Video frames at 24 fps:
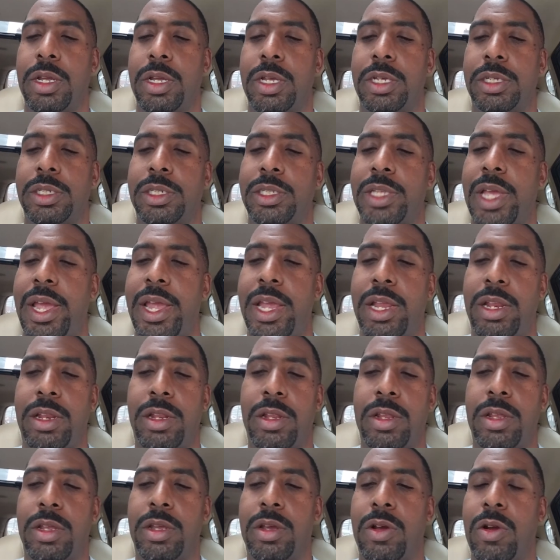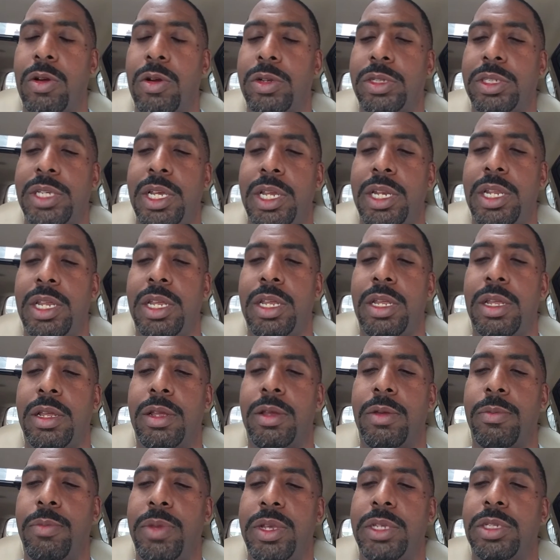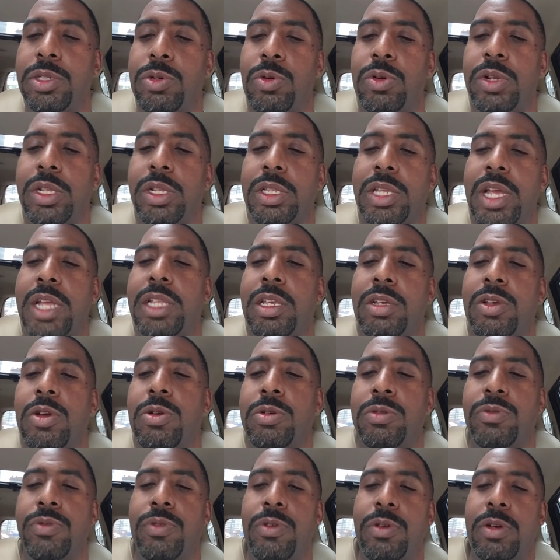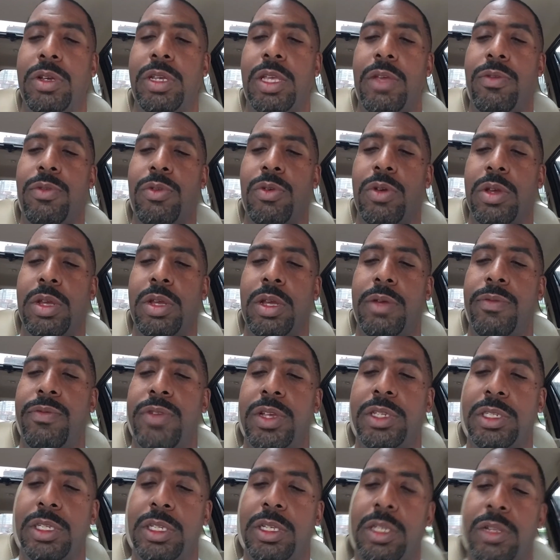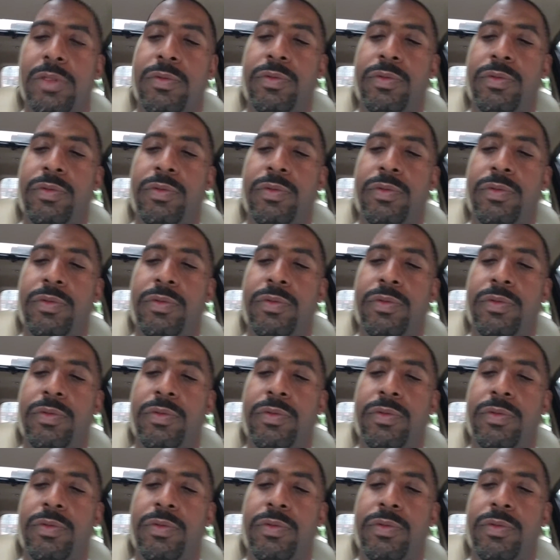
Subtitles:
state or city, be sure to thank the coach for giving you a visit.